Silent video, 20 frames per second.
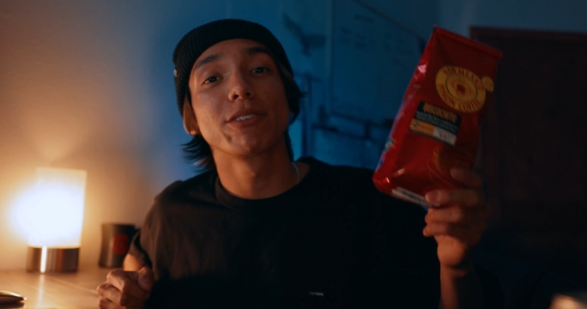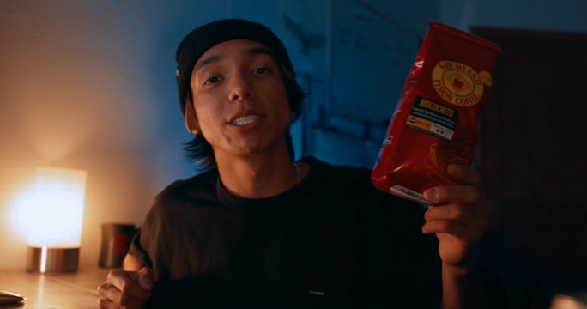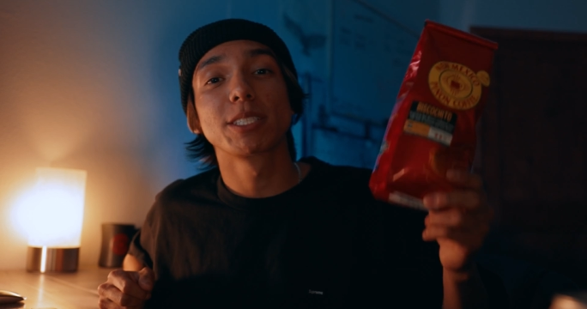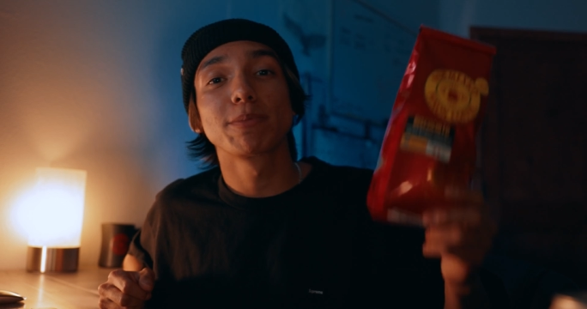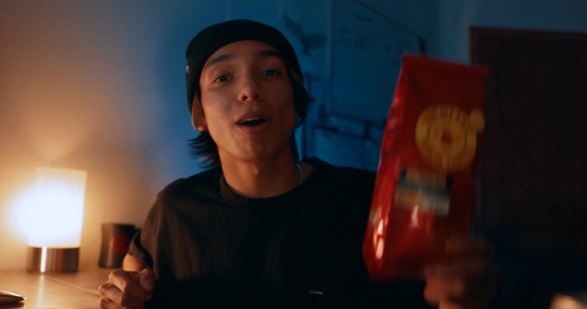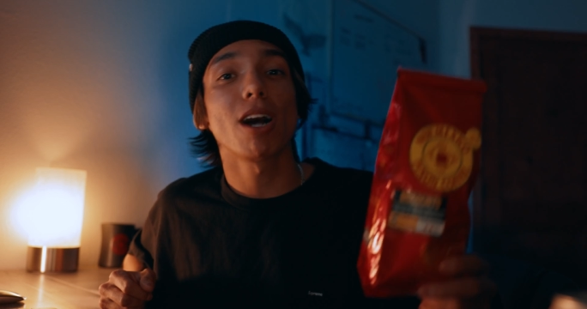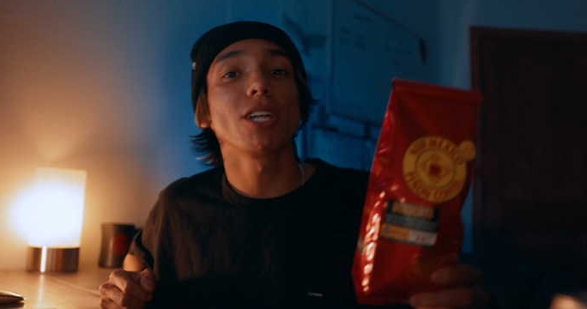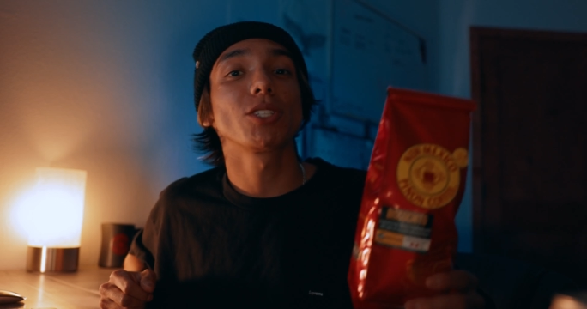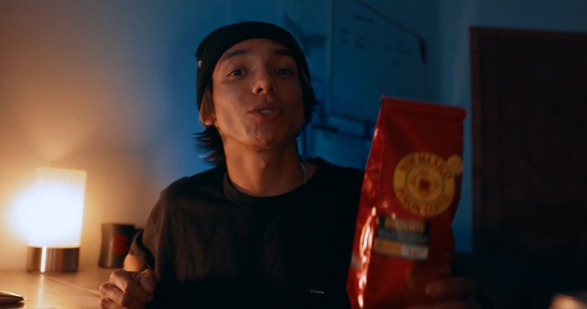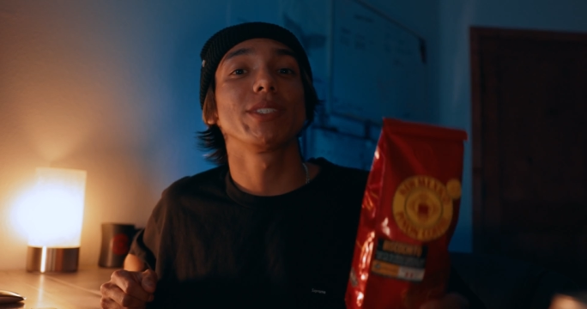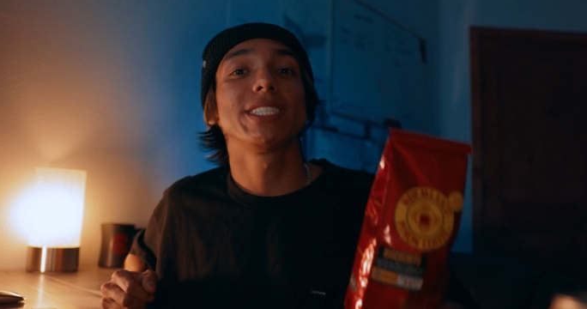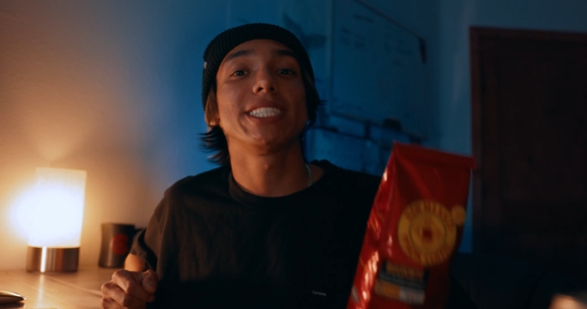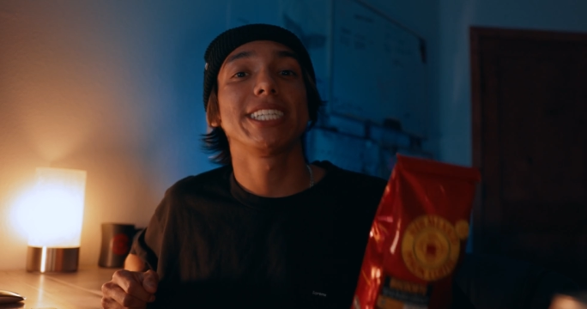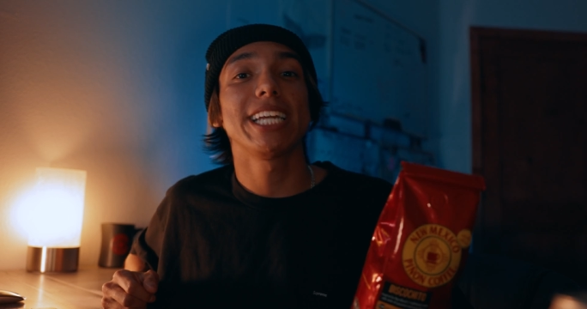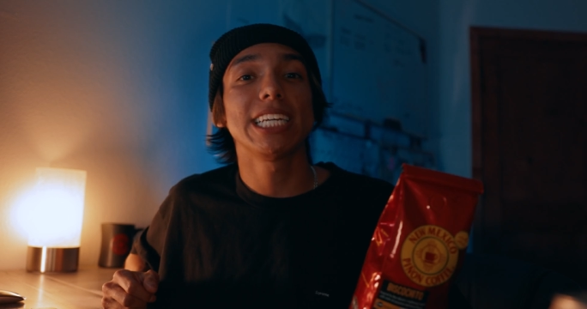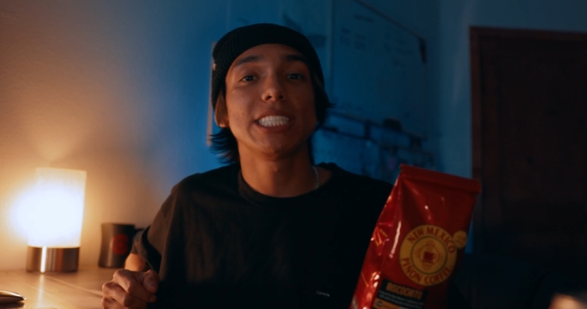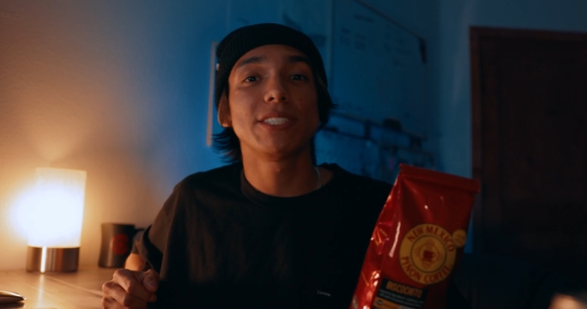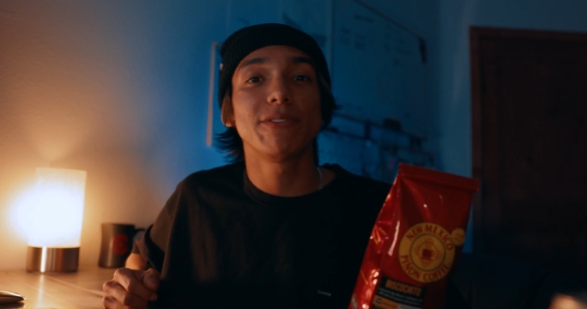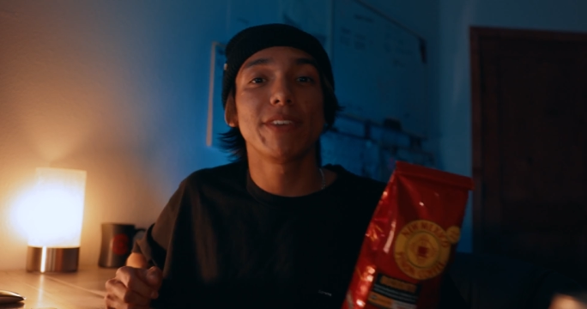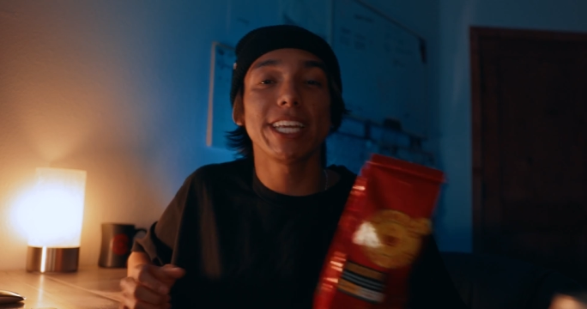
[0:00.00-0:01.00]
for sponsoring
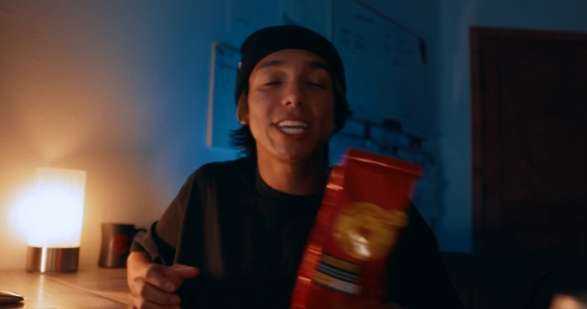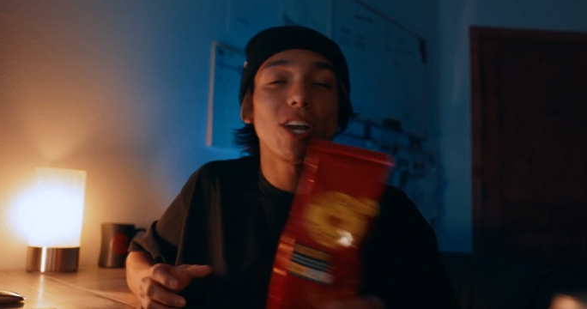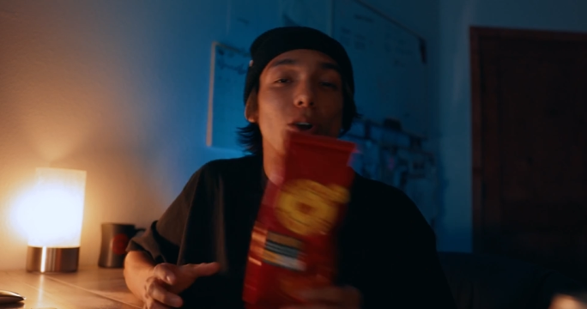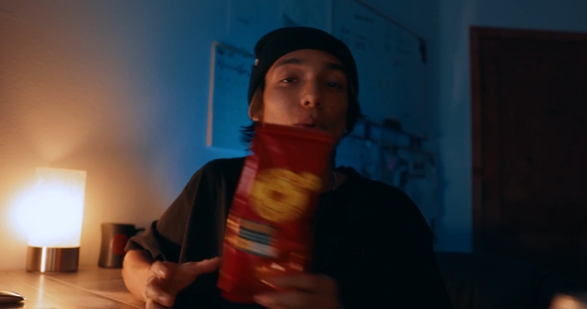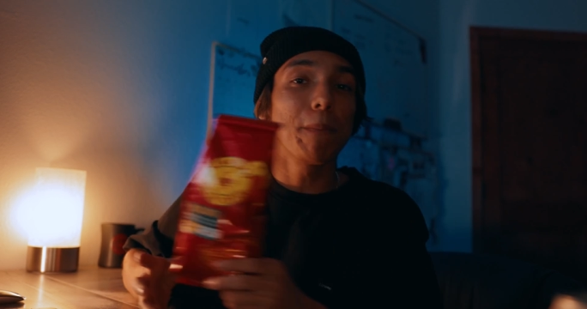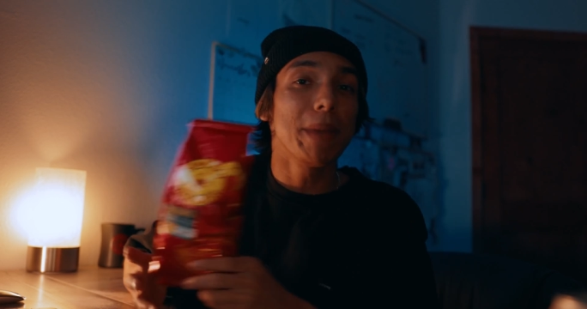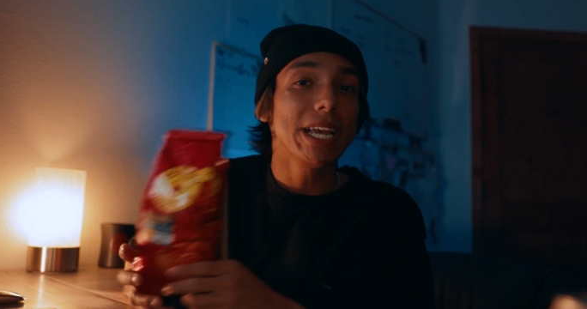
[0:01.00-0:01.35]
today's video.